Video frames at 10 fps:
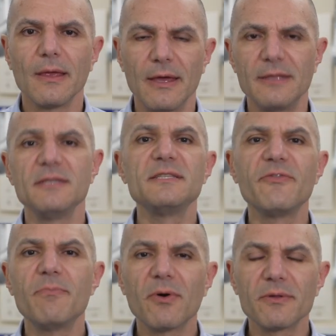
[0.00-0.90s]

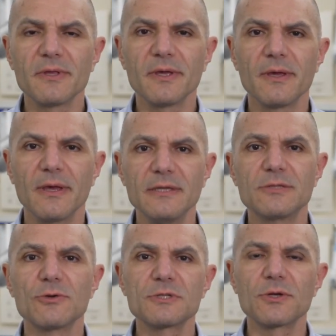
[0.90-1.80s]
Adhesive bonding is
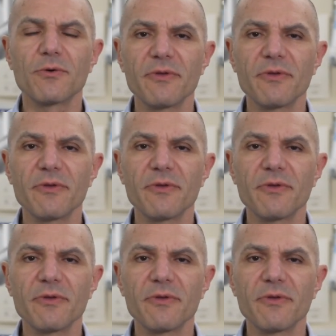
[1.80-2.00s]
also